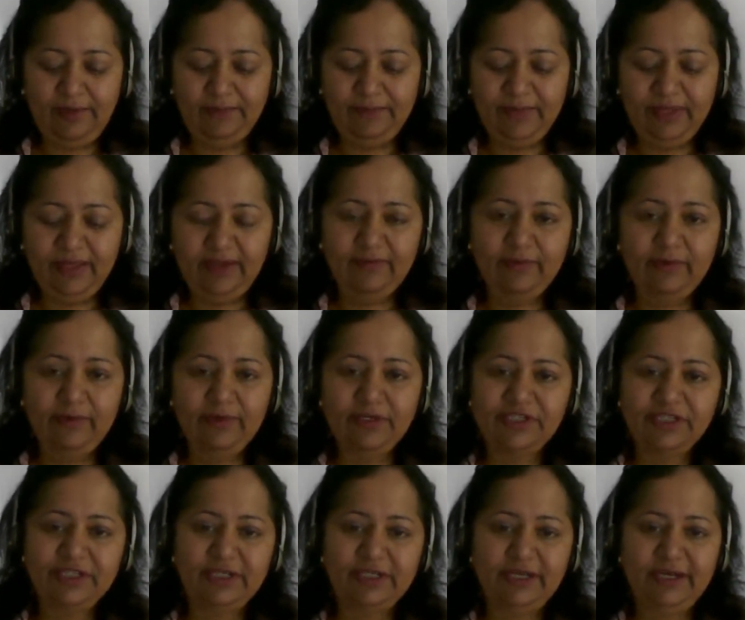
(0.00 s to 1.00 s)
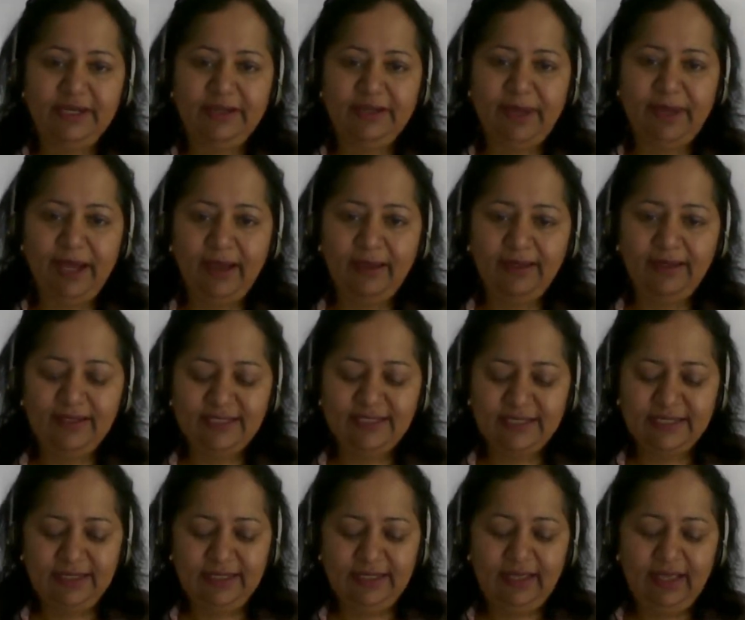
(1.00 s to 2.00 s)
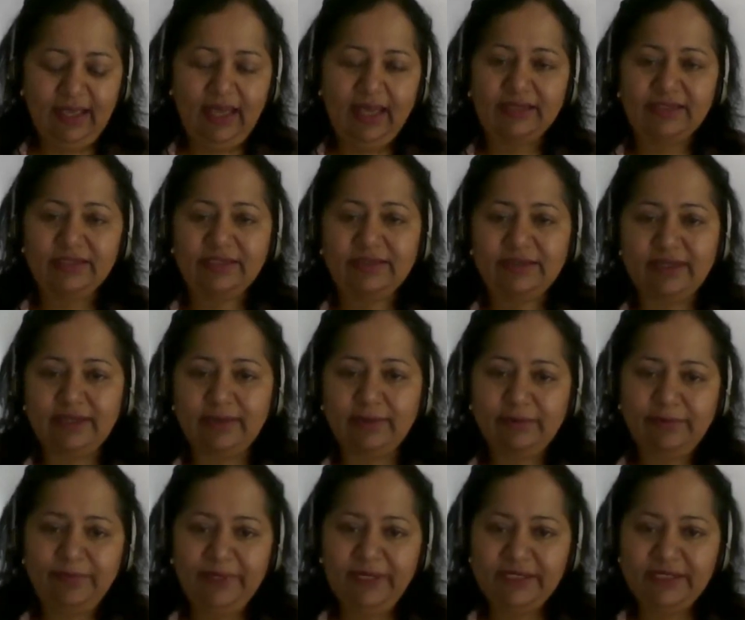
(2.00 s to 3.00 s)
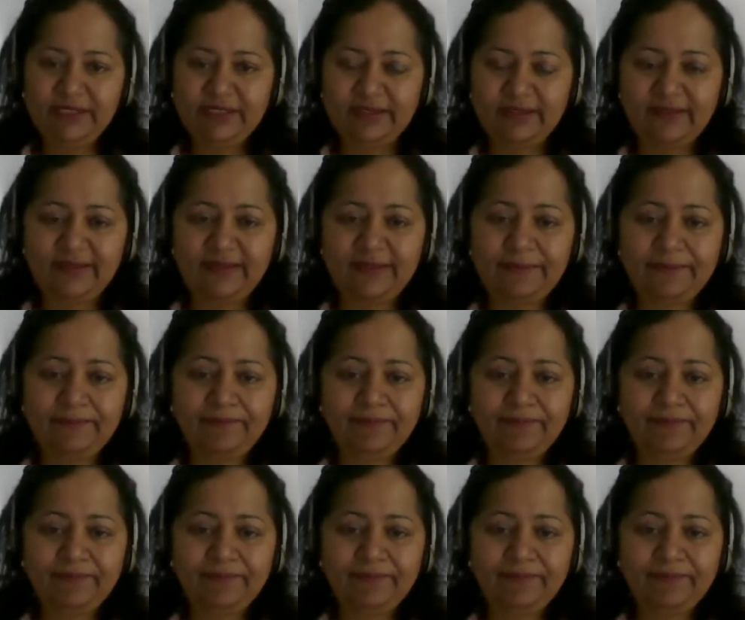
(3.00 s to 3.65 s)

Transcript: evolutionary biology and to the Upanishads.